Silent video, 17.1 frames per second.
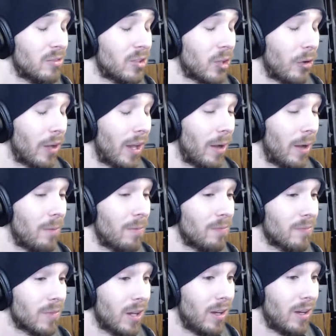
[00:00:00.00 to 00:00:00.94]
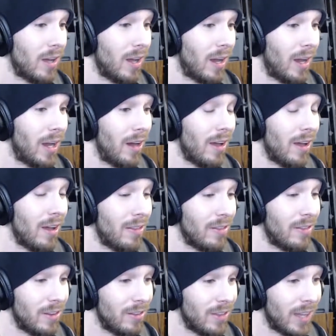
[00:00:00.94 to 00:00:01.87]
So, yeah.
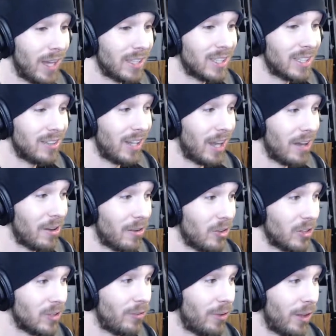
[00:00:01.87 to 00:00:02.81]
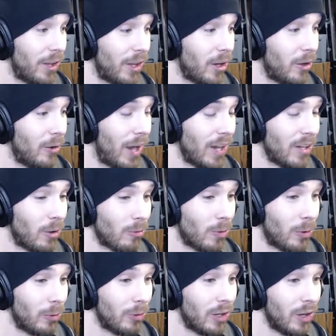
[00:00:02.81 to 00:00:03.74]
That's the end of this video. I don't
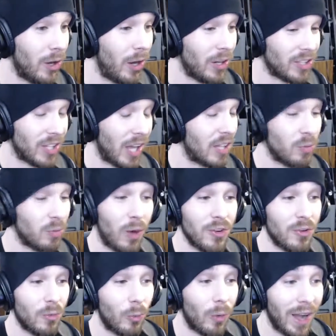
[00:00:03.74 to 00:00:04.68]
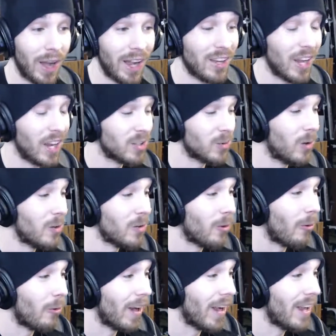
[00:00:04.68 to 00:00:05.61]
really know. I just wanted to rant. I just wanted
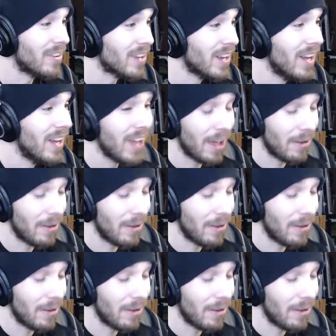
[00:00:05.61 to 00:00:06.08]
to rant